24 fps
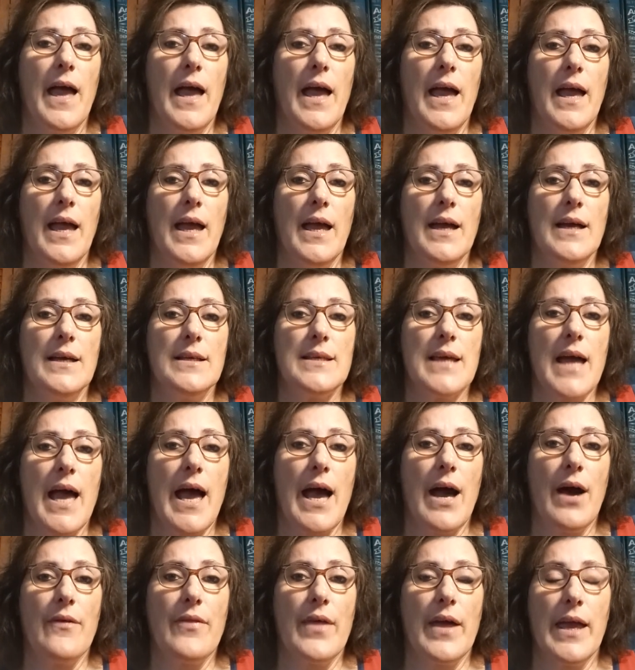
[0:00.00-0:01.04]
and
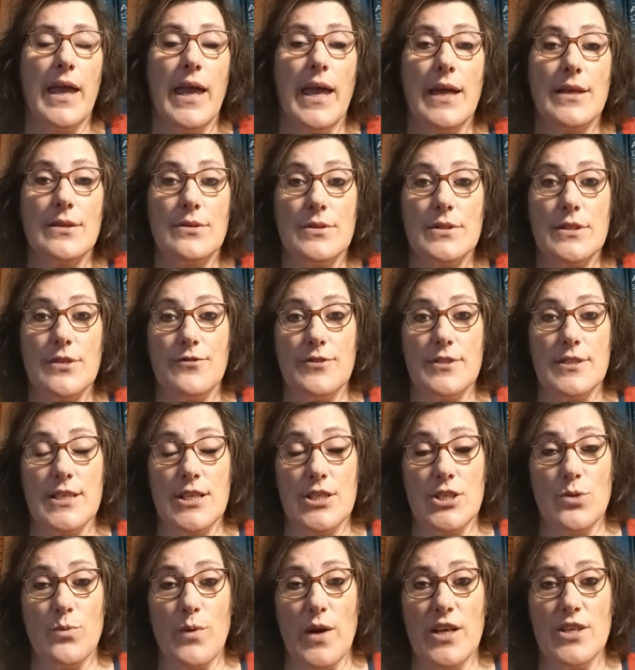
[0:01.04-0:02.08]
how they handle different
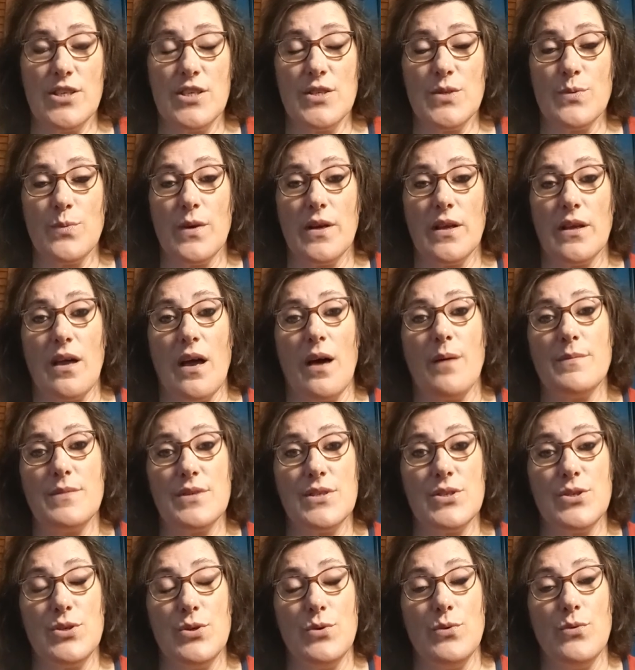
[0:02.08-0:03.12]
situations when it
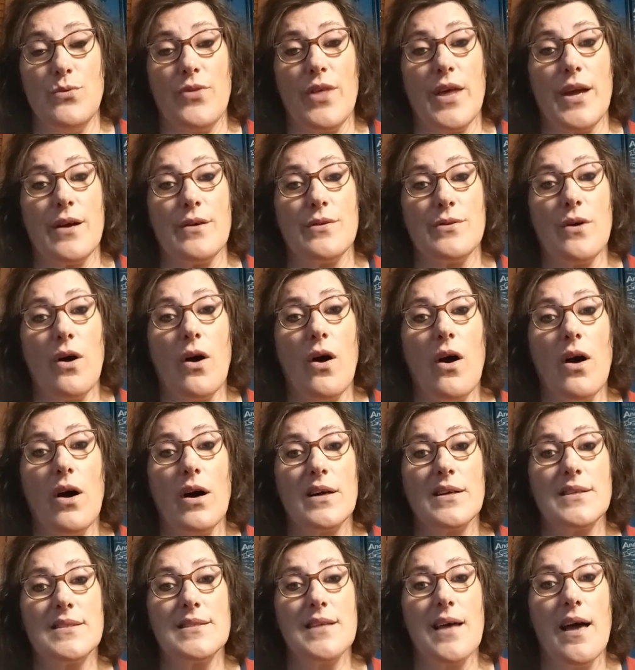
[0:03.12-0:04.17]
comes to their
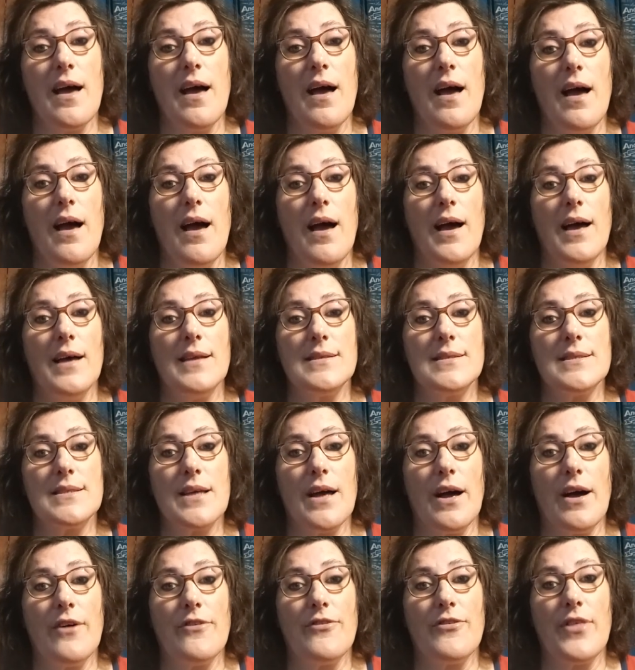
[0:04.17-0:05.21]
dogs and
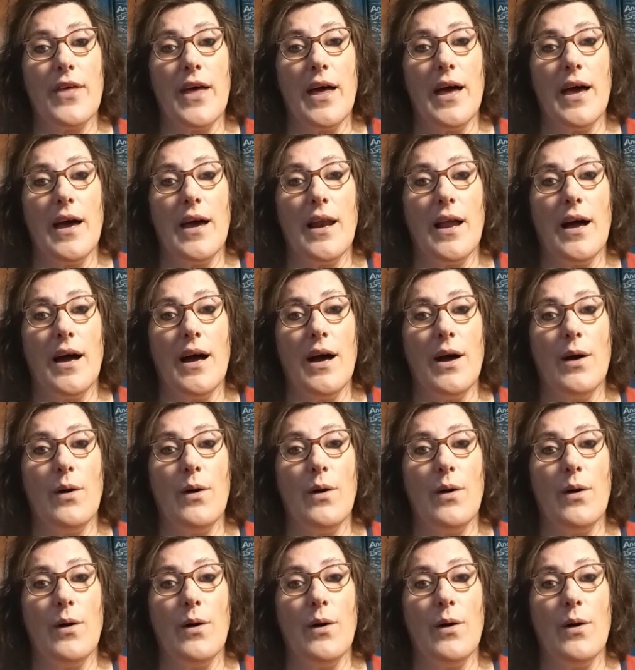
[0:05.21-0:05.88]
stuff that,